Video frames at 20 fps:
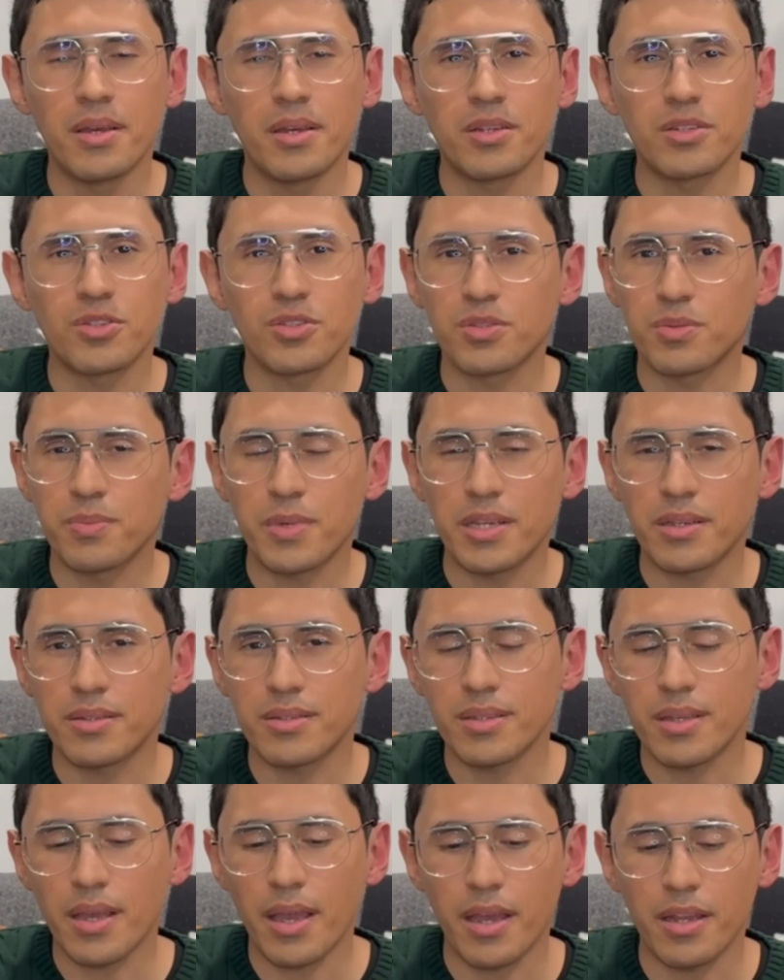just makes
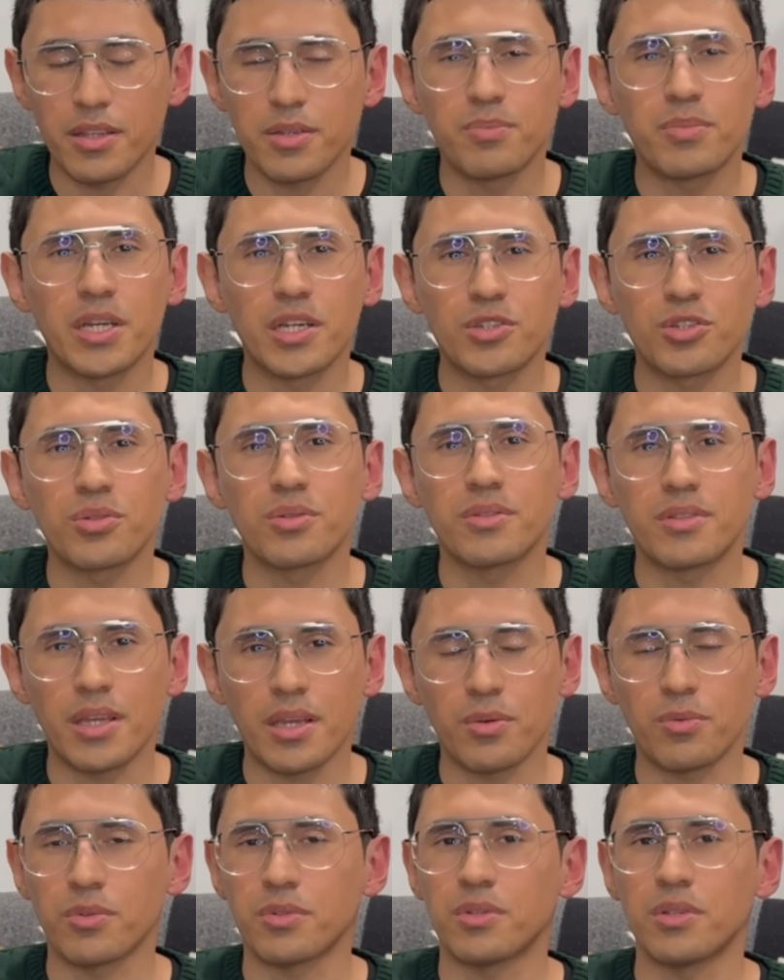any picture you
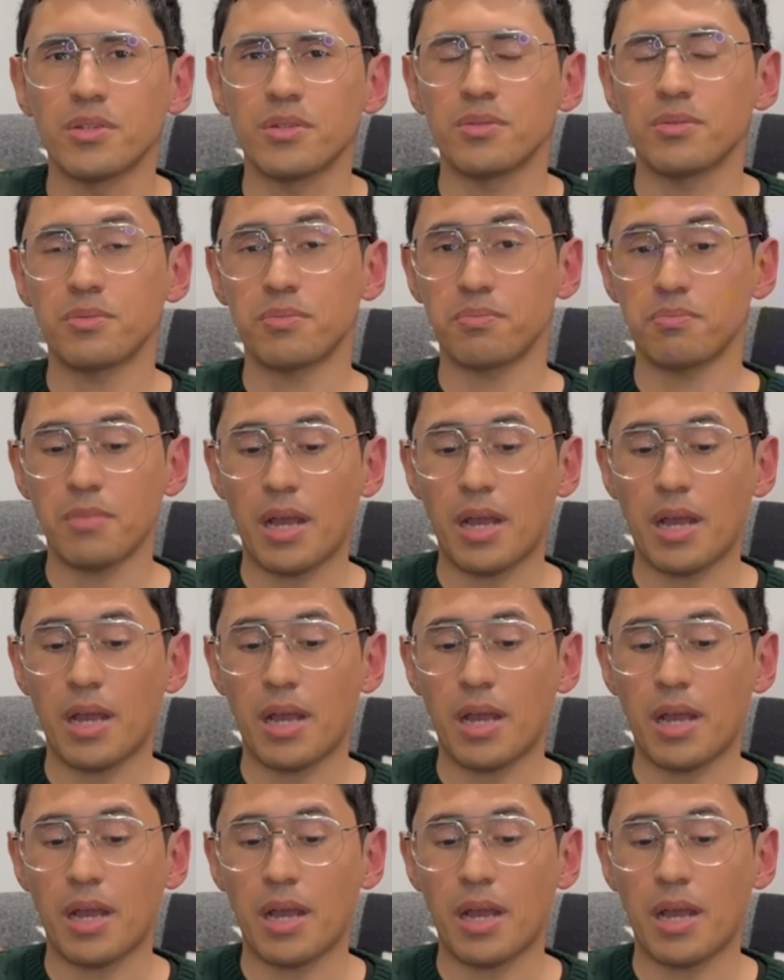take with this,